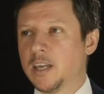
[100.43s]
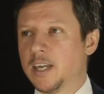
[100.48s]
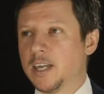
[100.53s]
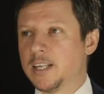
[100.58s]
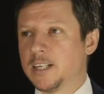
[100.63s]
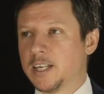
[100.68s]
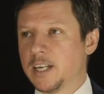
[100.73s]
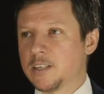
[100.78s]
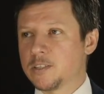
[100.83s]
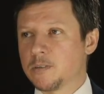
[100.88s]

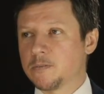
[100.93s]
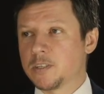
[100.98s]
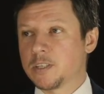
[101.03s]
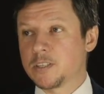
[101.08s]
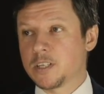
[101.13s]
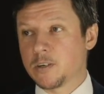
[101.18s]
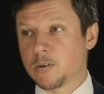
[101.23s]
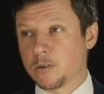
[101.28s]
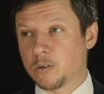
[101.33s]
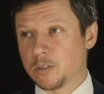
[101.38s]
In the case of the
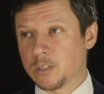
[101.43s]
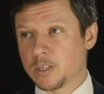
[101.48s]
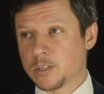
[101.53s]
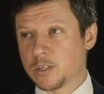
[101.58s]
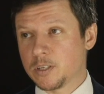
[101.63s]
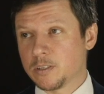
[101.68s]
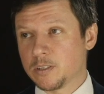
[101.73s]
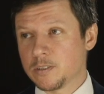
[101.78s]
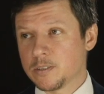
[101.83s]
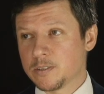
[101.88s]
zero
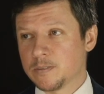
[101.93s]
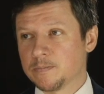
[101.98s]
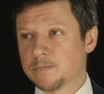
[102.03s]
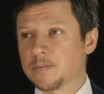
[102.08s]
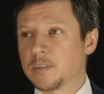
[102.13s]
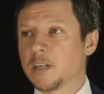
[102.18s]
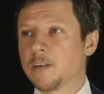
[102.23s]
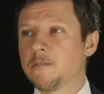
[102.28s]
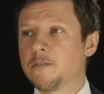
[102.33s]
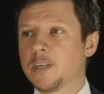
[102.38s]
conditionals,
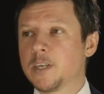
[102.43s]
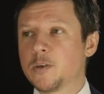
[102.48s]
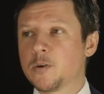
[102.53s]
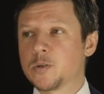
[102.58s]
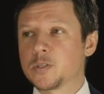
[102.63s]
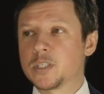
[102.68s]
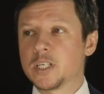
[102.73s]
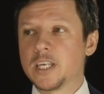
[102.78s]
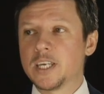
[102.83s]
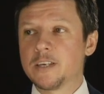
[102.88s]
we
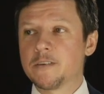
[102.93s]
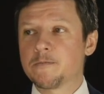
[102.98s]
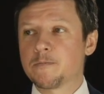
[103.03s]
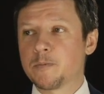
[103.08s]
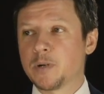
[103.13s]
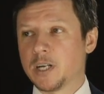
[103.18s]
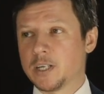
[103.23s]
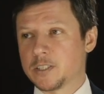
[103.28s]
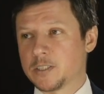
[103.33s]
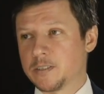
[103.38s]
use if
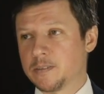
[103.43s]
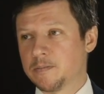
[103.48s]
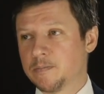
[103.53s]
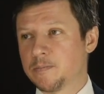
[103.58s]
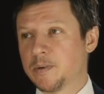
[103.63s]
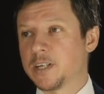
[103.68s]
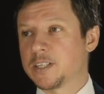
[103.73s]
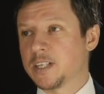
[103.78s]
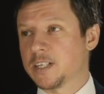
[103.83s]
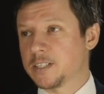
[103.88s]
plus
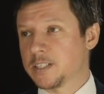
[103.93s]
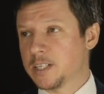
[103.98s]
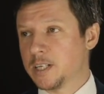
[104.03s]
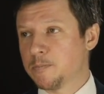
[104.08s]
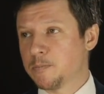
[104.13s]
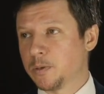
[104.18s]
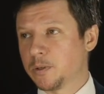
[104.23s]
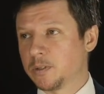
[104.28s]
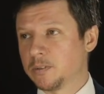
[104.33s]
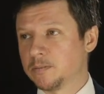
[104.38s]
present
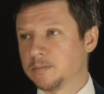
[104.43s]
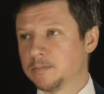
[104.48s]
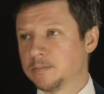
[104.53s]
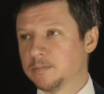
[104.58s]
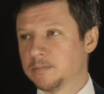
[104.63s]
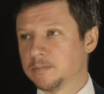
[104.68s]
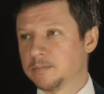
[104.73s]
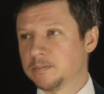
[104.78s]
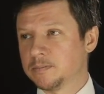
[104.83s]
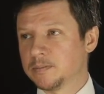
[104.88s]
simple,
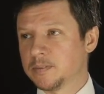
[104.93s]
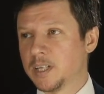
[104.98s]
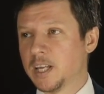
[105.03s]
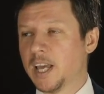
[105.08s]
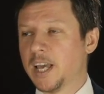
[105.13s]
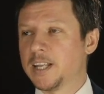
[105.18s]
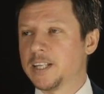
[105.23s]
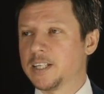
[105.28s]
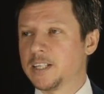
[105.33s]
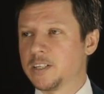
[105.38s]

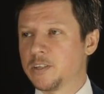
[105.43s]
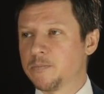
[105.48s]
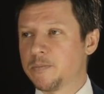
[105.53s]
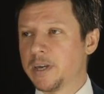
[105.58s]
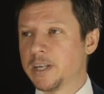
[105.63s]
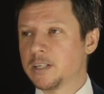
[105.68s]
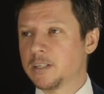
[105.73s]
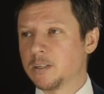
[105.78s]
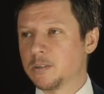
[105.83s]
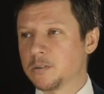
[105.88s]
and in the
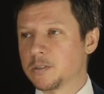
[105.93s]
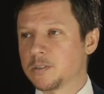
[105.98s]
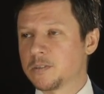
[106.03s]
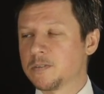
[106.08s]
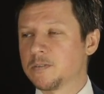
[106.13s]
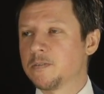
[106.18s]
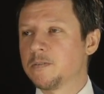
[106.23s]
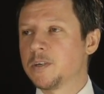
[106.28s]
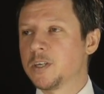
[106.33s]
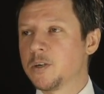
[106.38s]
main clause
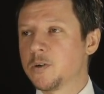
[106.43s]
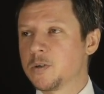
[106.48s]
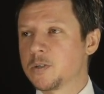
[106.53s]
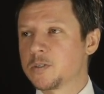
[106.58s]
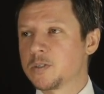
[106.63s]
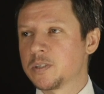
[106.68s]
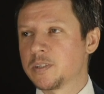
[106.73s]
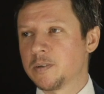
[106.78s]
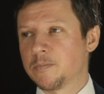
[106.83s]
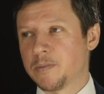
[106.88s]
we
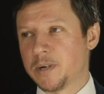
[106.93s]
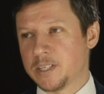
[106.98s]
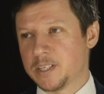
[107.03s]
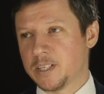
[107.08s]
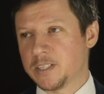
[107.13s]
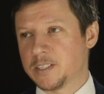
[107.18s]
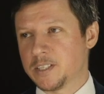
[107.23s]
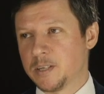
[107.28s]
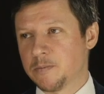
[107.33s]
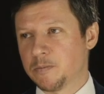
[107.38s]
use
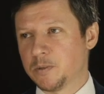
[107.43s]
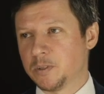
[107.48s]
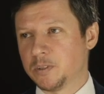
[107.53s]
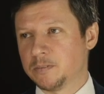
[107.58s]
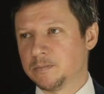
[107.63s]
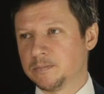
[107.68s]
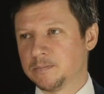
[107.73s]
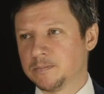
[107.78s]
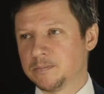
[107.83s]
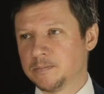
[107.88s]
present
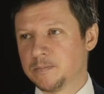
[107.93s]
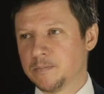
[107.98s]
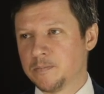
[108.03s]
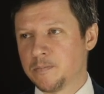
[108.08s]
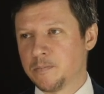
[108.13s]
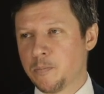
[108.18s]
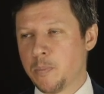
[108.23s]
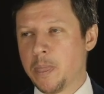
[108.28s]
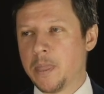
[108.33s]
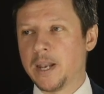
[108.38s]
simple.
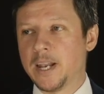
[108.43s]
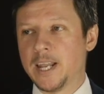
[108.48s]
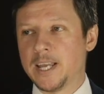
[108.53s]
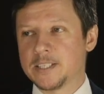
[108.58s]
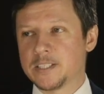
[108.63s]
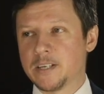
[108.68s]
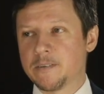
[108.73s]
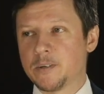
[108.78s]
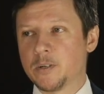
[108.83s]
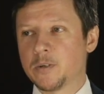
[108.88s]

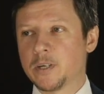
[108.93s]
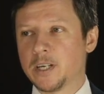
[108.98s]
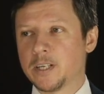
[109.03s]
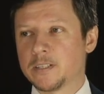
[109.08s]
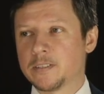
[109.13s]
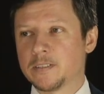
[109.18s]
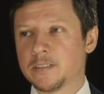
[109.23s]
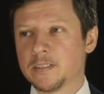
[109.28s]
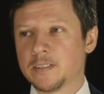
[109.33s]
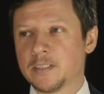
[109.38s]
Let's have a look
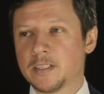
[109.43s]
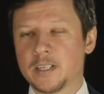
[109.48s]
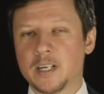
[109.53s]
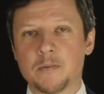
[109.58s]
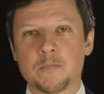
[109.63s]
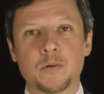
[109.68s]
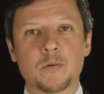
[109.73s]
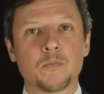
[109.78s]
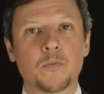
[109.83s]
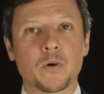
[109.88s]
at a
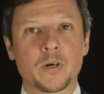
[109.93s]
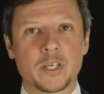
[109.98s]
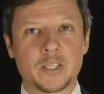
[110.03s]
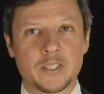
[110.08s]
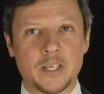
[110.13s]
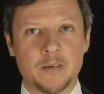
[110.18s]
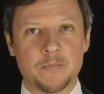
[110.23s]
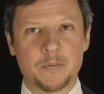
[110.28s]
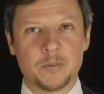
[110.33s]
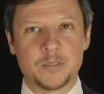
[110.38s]
couple more
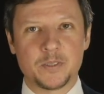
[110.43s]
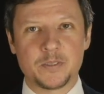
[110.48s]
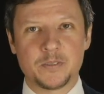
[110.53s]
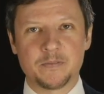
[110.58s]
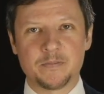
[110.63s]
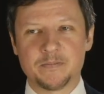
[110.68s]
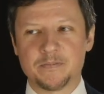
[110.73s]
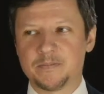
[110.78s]
examples.